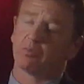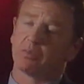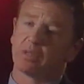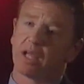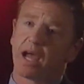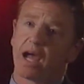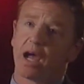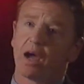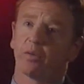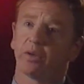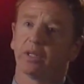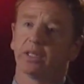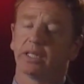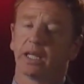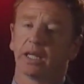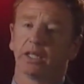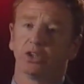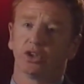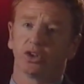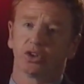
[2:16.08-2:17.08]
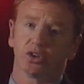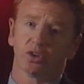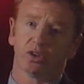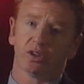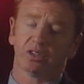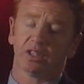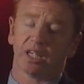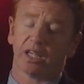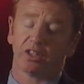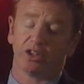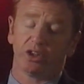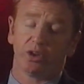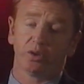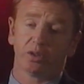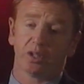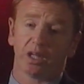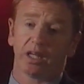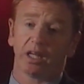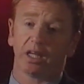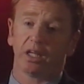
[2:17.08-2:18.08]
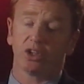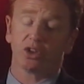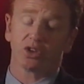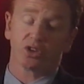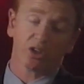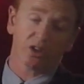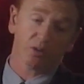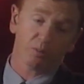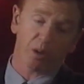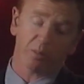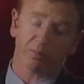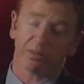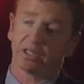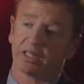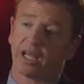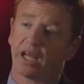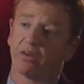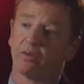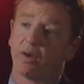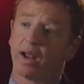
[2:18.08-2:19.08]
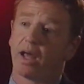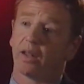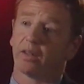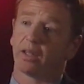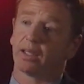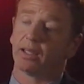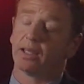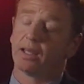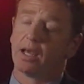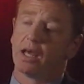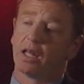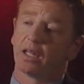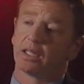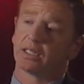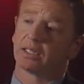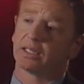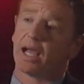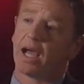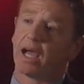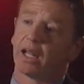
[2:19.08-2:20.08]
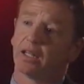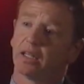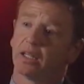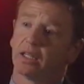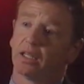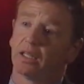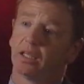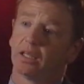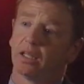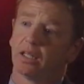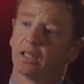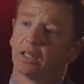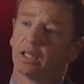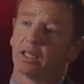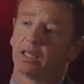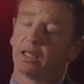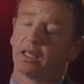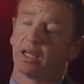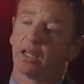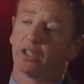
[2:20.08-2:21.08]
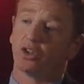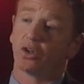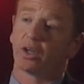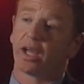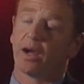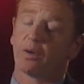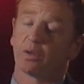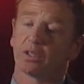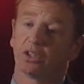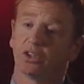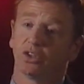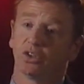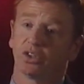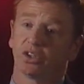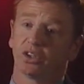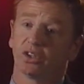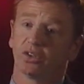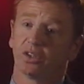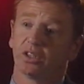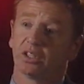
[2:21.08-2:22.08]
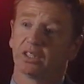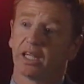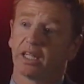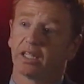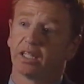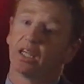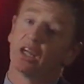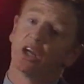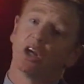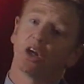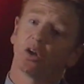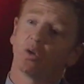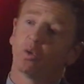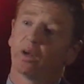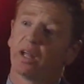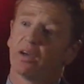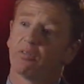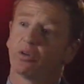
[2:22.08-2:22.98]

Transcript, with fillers: came down and, and just sort of said, usually he just sort of popped his head round the, the side of the, the uh, dugout and just sort of said, go